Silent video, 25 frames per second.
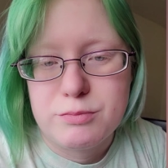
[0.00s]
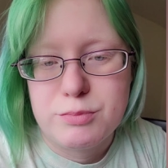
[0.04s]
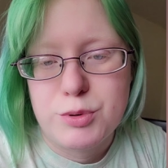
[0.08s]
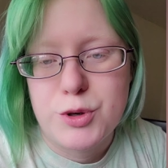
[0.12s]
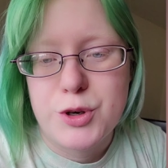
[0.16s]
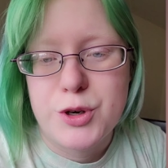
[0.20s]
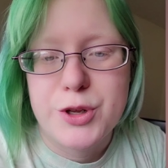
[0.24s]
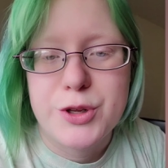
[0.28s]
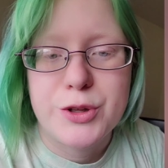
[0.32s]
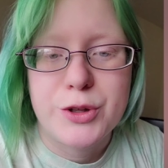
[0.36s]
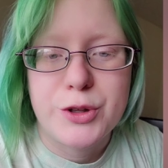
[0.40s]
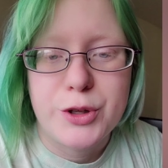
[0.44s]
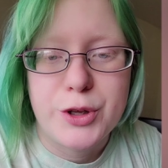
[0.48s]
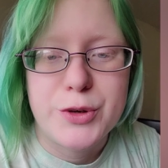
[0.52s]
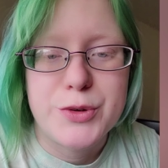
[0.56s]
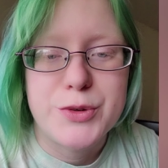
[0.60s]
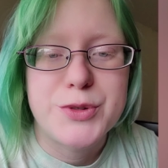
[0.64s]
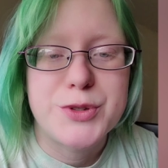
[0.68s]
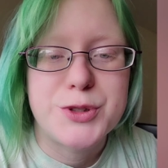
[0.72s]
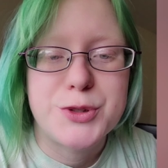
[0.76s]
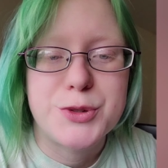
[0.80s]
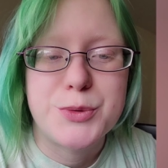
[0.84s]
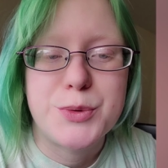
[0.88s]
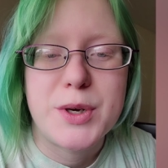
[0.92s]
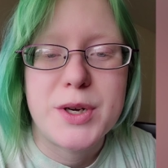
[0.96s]
pretty
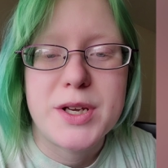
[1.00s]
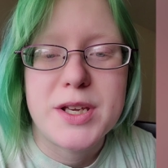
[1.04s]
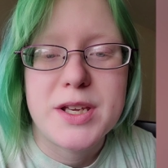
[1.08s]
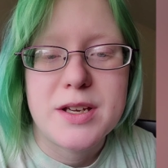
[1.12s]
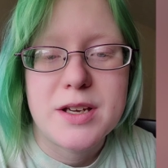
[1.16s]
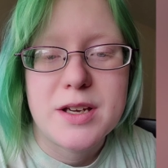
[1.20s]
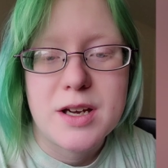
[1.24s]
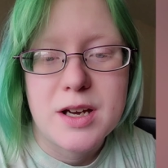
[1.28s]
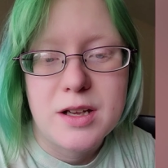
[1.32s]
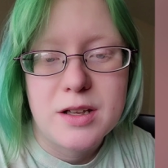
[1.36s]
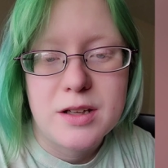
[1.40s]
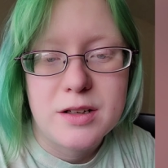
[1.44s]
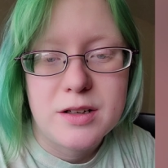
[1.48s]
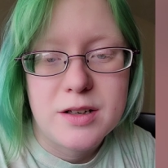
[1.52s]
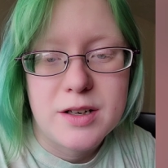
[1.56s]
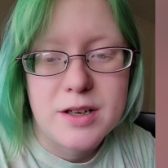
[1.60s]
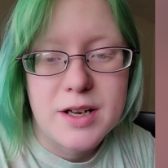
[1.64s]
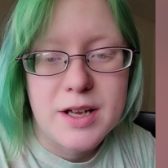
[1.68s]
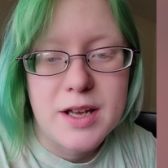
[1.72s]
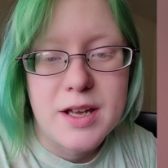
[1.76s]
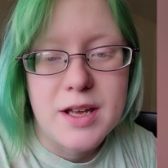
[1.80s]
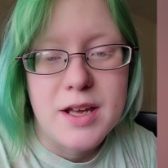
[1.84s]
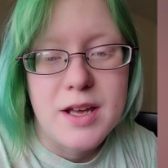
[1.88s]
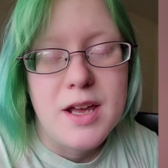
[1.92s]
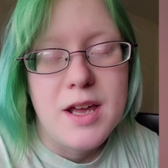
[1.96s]
close to what you colored
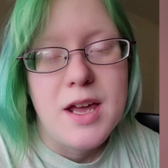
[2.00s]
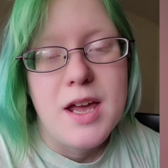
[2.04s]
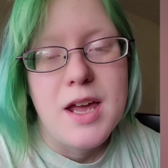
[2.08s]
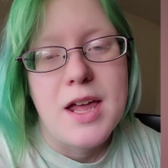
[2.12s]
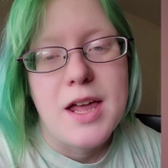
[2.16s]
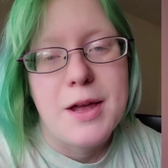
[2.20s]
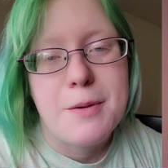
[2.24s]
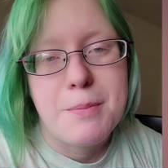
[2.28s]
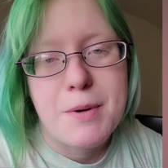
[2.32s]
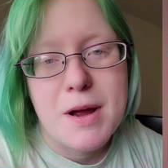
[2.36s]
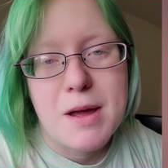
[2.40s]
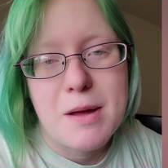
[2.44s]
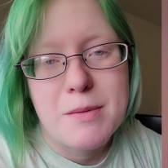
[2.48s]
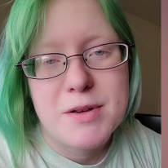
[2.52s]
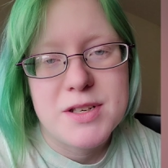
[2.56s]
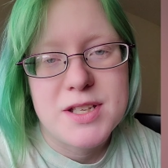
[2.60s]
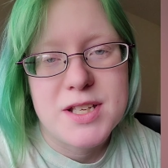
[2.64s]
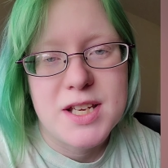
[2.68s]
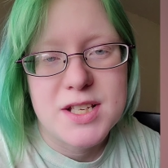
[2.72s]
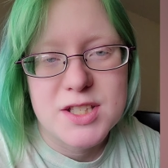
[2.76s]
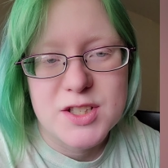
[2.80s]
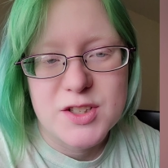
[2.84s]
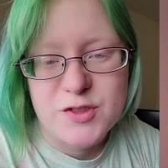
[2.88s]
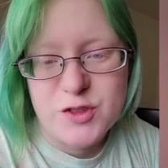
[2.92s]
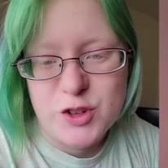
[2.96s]
it. It probably
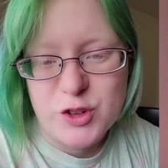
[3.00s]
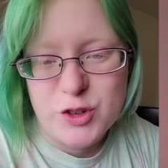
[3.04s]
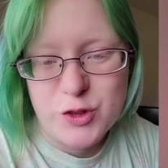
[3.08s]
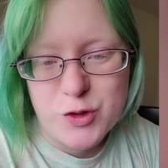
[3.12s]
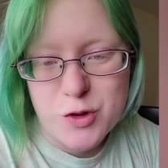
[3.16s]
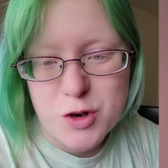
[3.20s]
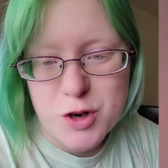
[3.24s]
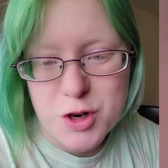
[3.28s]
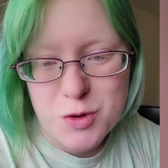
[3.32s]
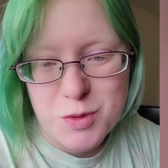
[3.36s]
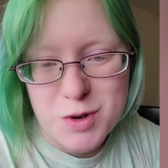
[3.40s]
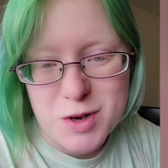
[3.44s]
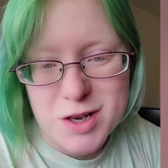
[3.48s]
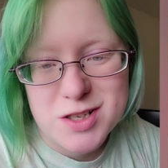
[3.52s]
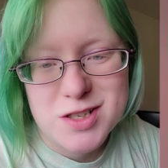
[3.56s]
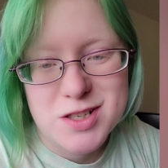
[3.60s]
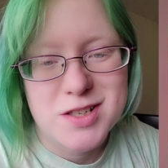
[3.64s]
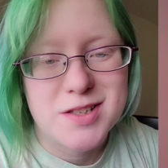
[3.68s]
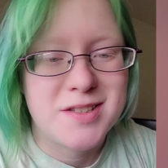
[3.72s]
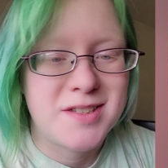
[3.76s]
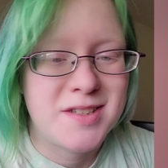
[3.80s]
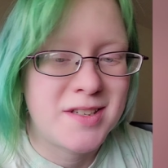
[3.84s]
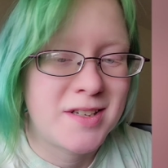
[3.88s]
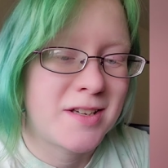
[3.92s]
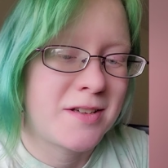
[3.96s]
takes a full 40
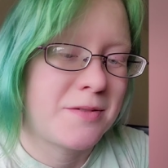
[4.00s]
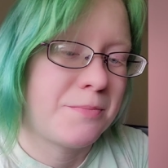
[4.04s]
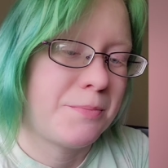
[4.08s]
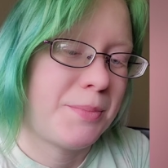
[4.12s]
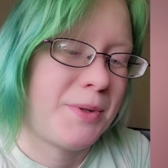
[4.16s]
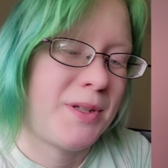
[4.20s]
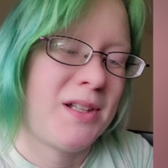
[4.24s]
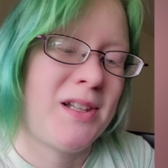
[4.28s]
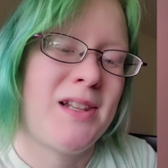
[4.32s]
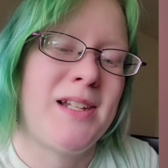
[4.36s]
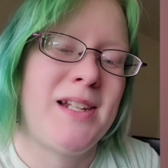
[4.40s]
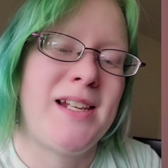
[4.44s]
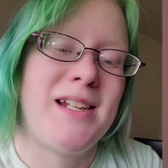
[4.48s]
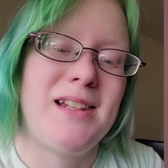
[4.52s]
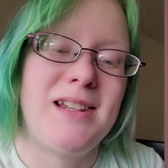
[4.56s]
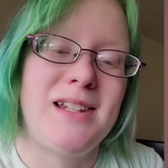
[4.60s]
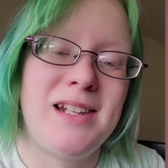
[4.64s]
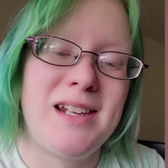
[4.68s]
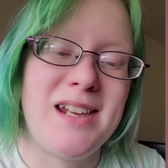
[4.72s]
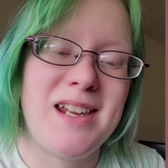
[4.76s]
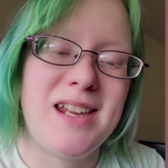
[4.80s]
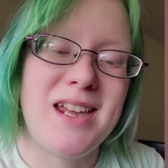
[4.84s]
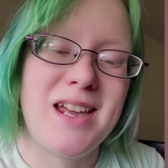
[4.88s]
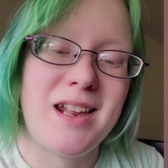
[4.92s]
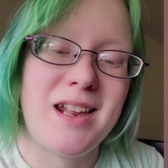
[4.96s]
washes to completely